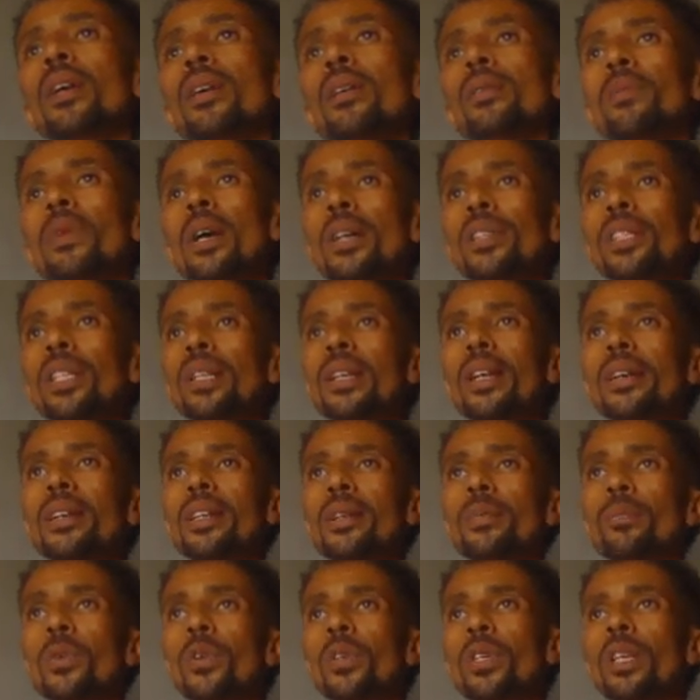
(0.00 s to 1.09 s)
Machine
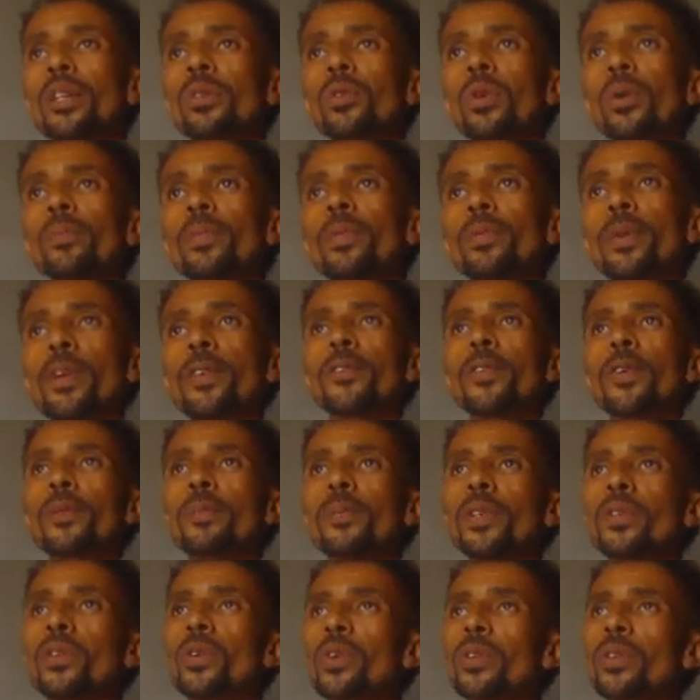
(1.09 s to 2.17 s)
learning model top
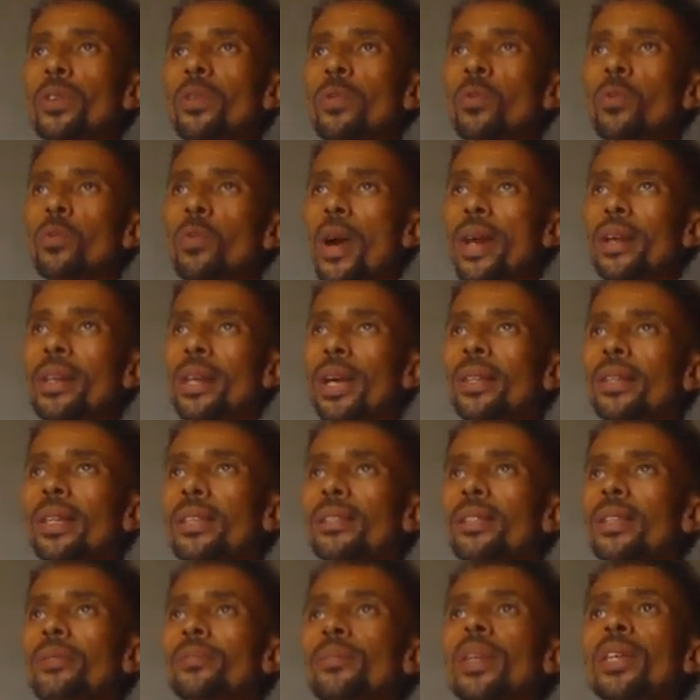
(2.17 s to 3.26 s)
performed on one
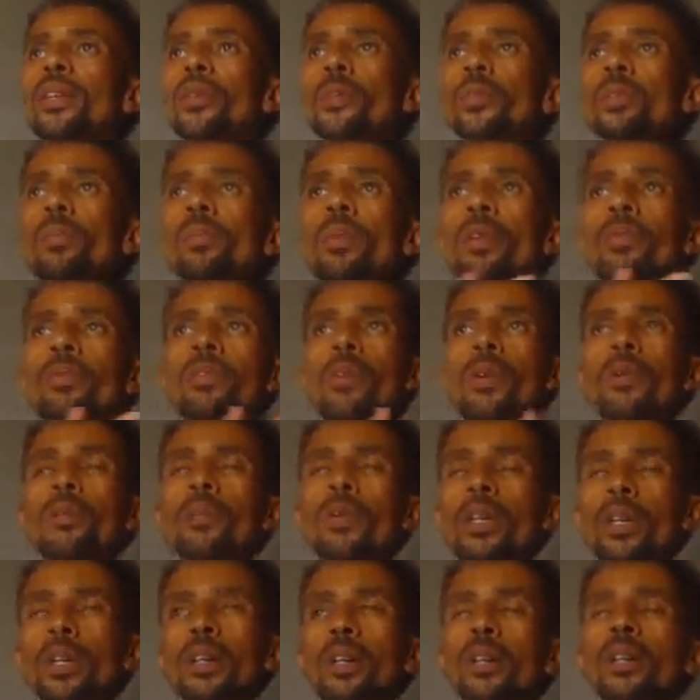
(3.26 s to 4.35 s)
dataset may not perform
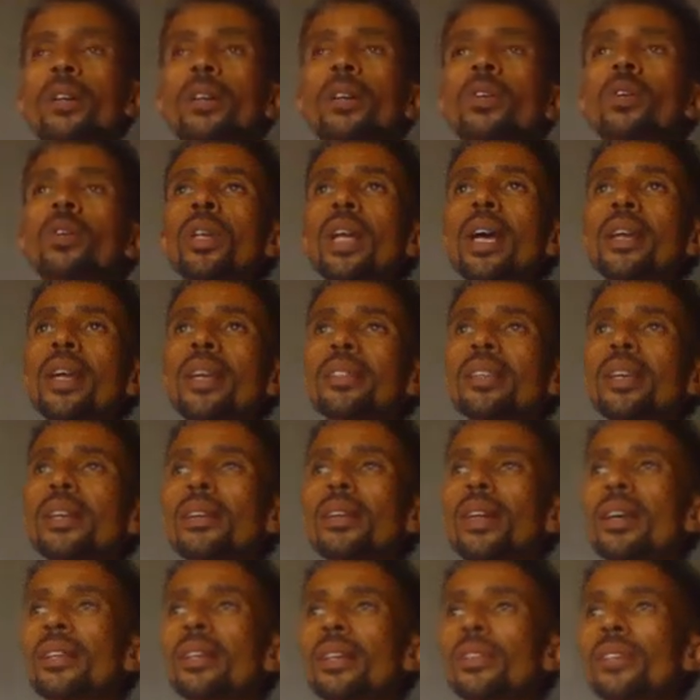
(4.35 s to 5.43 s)
on another
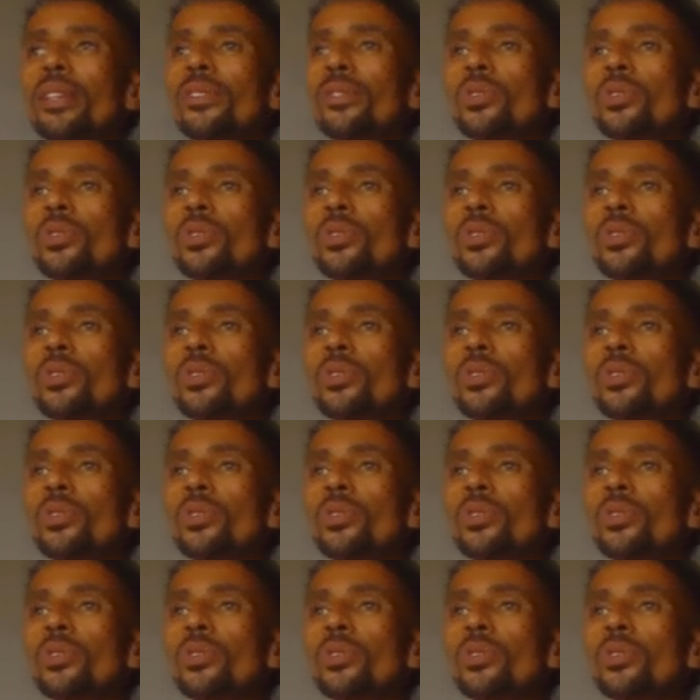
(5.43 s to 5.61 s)
dataset.